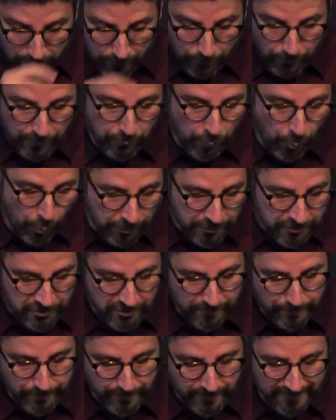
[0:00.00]
we
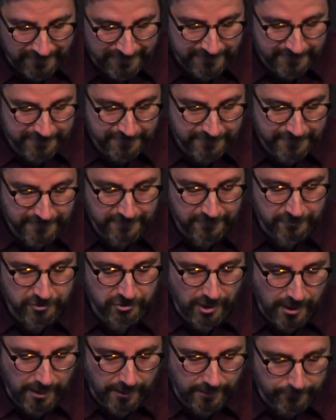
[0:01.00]
worship this
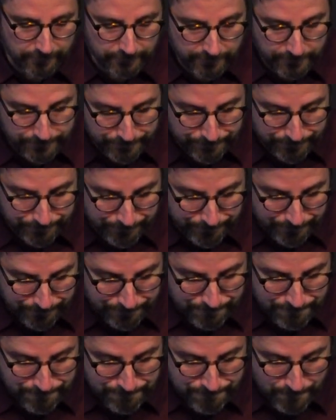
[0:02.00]
child,
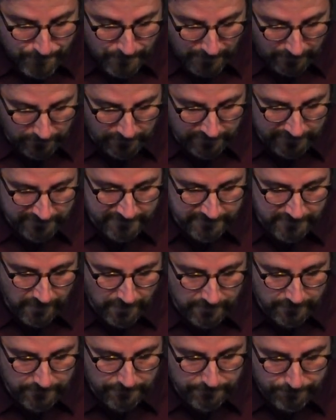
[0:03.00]
this
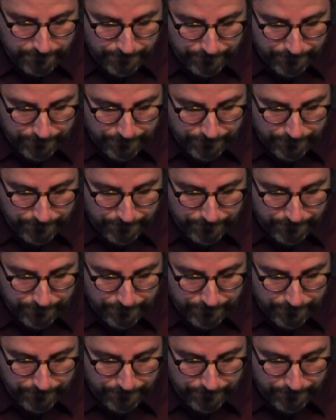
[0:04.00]
son.